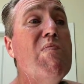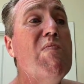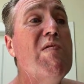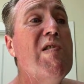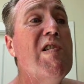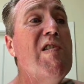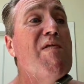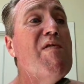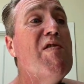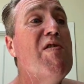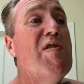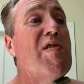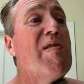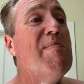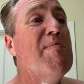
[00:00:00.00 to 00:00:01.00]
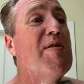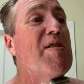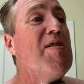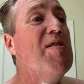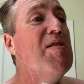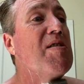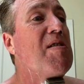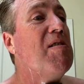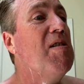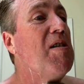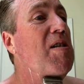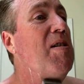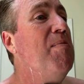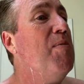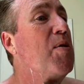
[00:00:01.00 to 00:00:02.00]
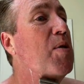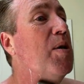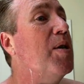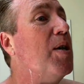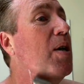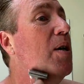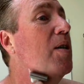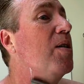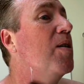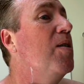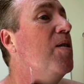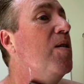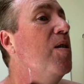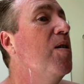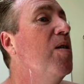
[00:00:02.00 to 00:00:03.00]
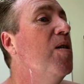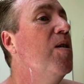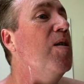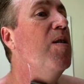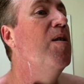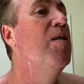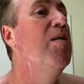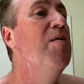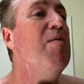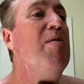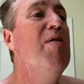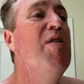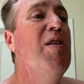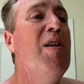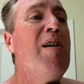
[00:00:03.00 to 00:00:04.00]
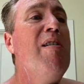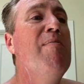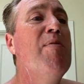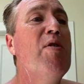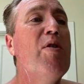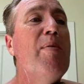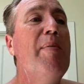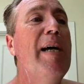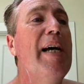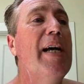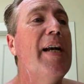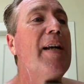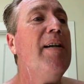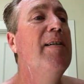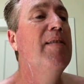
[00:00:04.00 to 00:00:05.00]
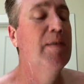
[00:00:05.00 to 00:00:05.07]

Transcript: Thank you for joining me here on Lawnmower Talk with the Lawnmower Man.